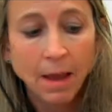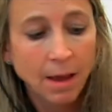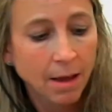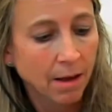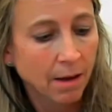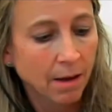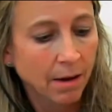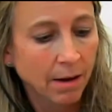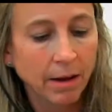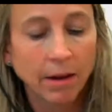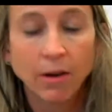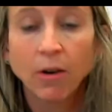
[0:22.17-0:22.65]

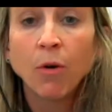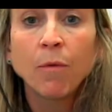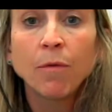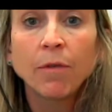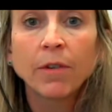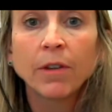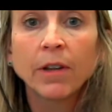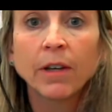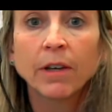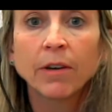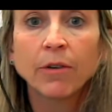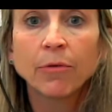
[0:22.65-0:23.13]
Okay,
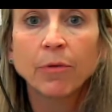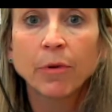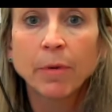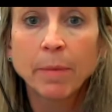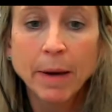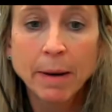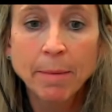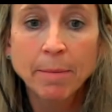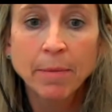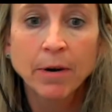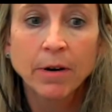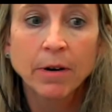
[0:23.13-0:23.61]
hopefully you
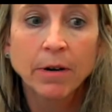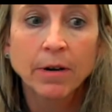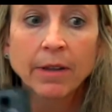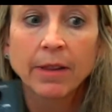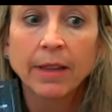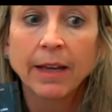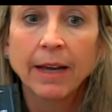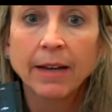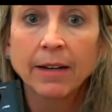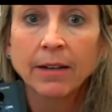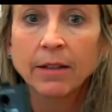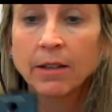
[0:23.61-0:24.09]
remembered
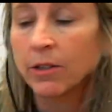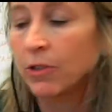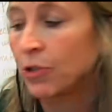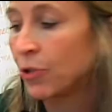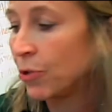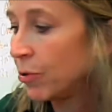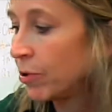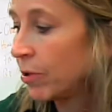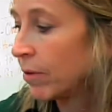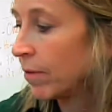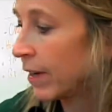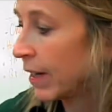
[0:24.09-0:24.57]
that the
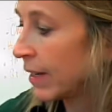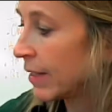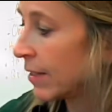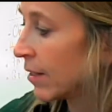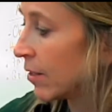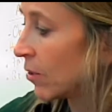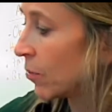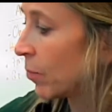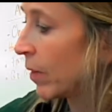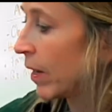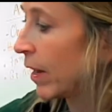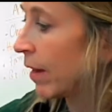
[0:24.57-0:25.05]
two
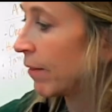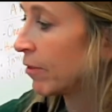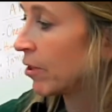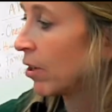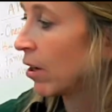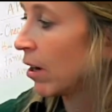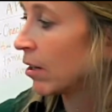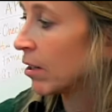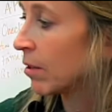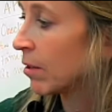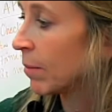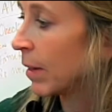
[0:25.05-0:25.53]
devices we have
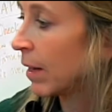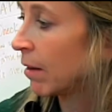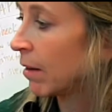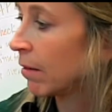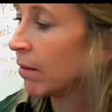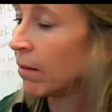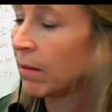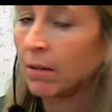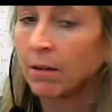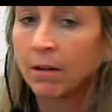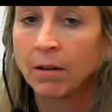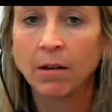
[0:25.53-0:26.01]
talked about
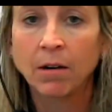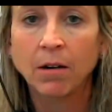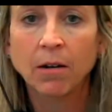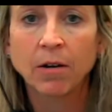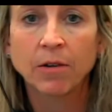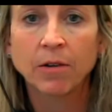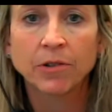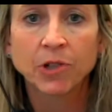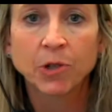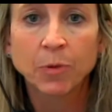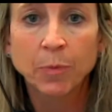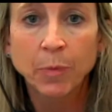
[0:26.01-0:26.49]

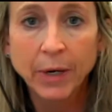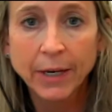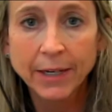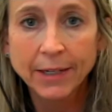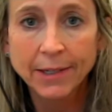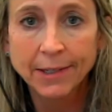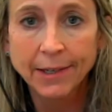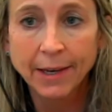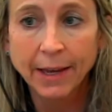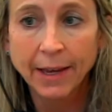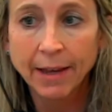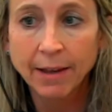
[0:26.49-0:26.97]
are
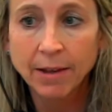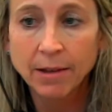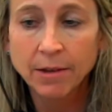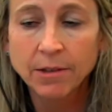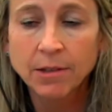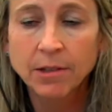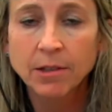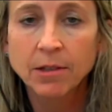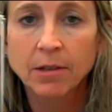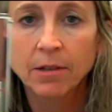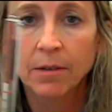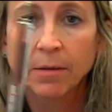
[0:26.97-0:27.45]
spring
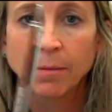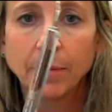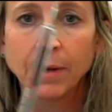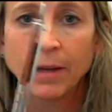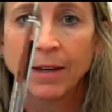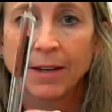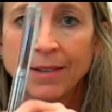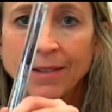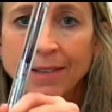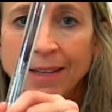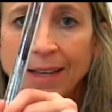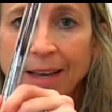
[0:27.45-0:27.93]
scales,
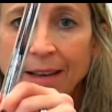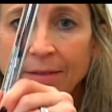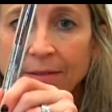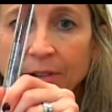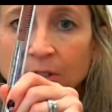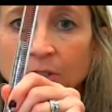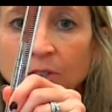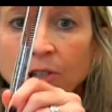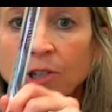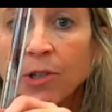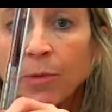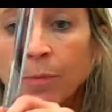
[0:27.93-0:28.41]
because they have
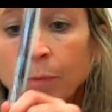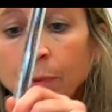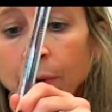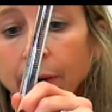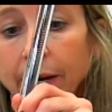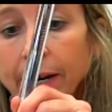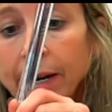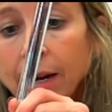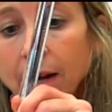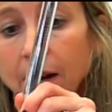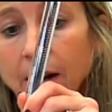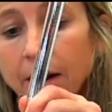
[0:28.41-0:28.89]
a
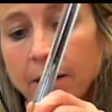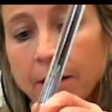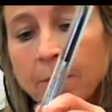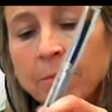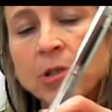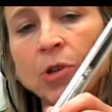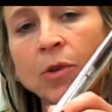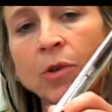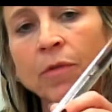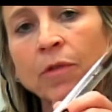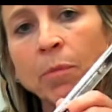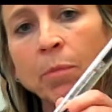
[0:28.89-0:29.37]
spring on them.
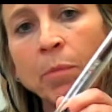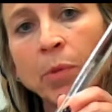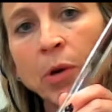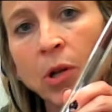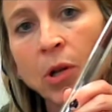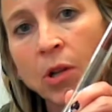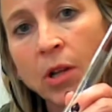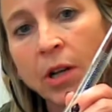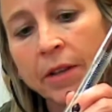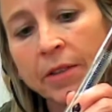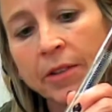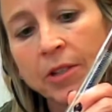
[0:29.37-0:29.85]
So if you
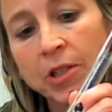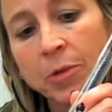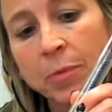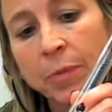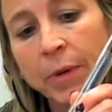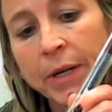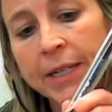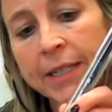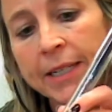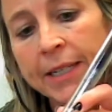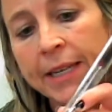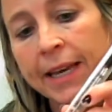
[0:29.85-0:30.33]
pull on the
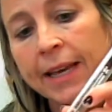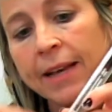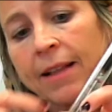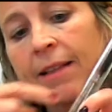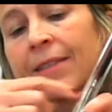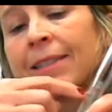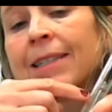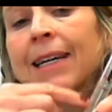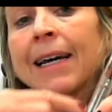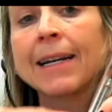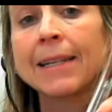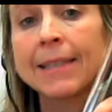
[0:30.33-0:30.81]
spring scale,
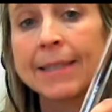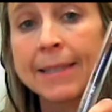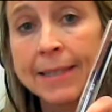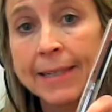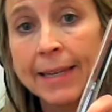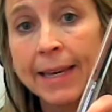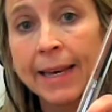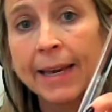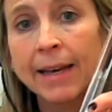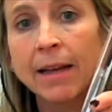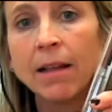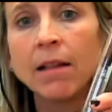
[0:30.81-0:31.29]
it's got a
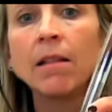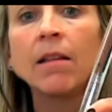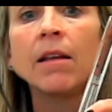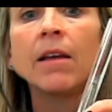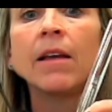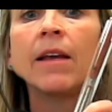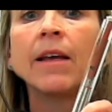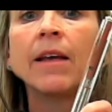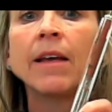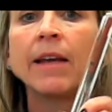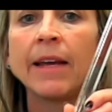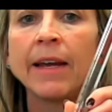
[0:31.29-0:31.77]
scale,
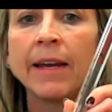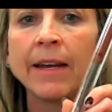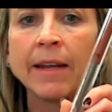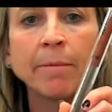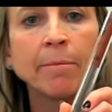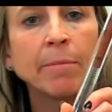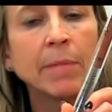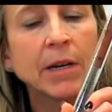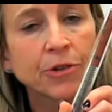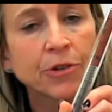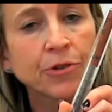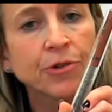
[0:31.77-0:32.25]
and
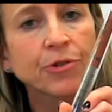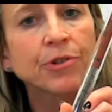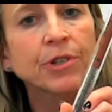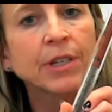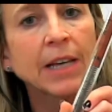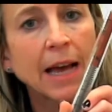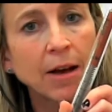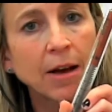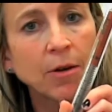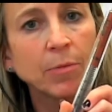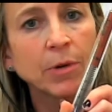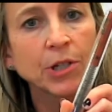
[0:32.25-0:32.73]
it measures
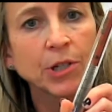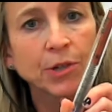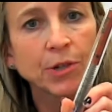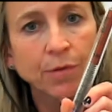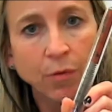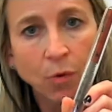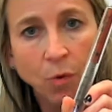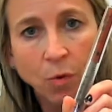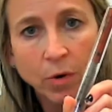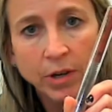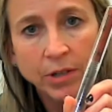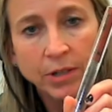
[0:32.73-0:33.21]
how much
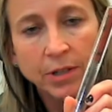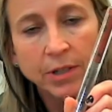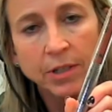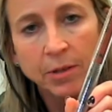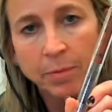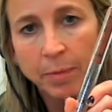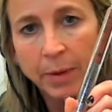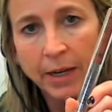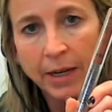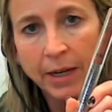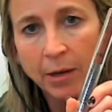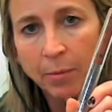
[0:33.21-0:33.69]
force
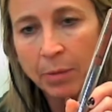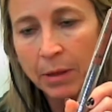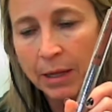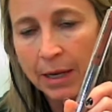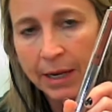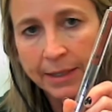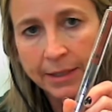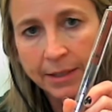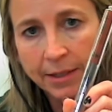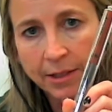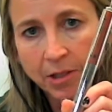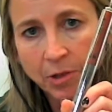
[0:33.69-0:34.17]
is being
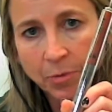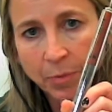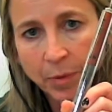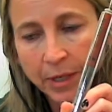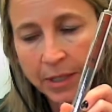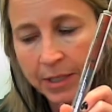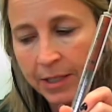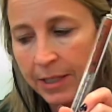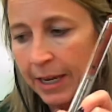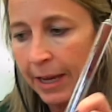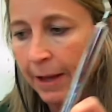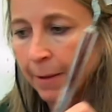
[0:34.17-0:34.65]
applied to the
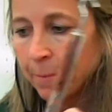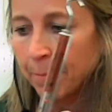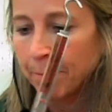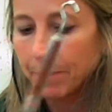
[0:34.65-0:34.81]
spring scale.